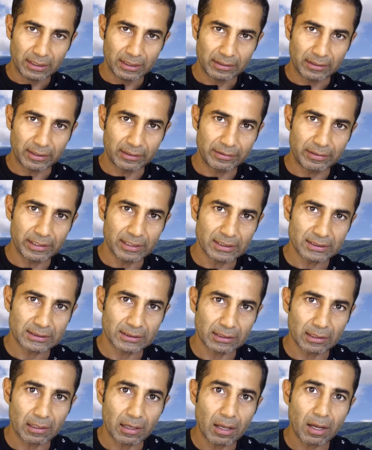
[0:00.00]
that there's
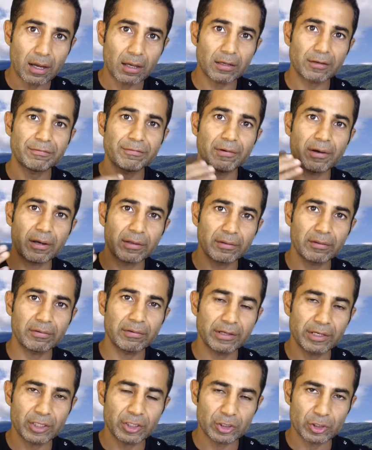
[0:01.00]
a lot of other
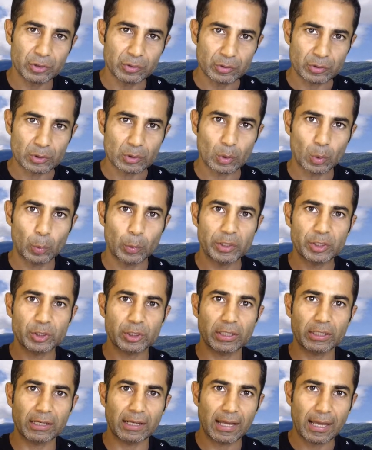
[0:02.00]
issues which
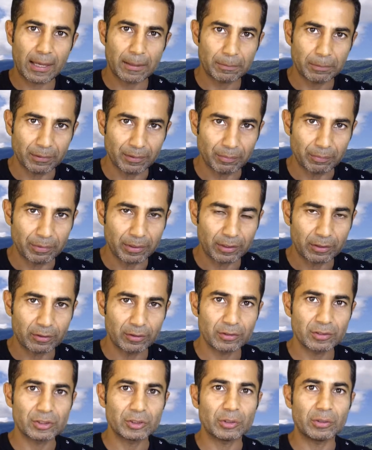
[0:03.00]
can happen
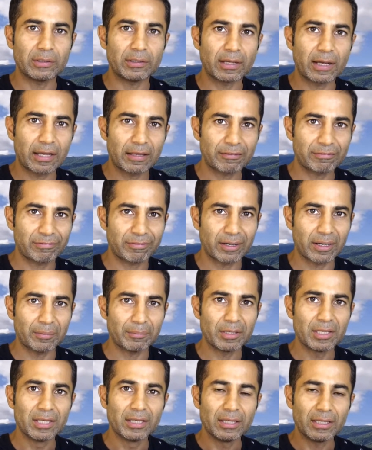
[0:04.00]
because your
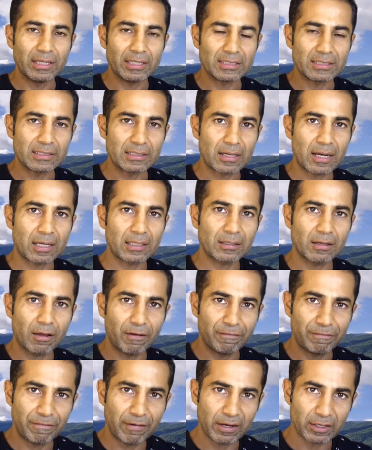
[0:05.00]
diaphragm is not
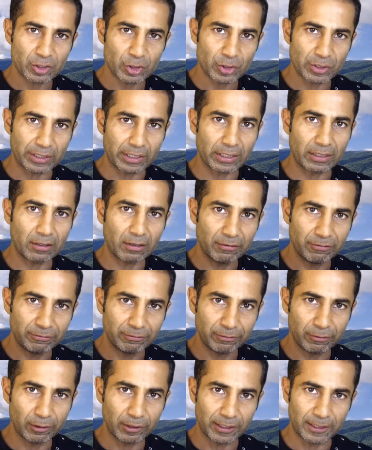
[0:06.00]
functioning
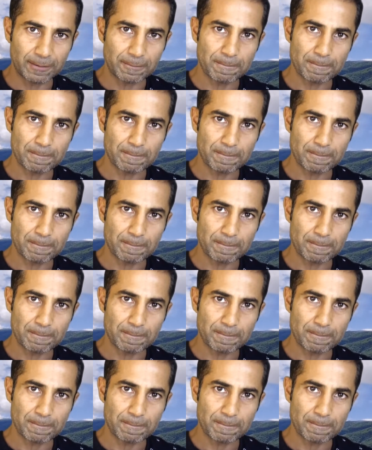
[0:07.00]
fully.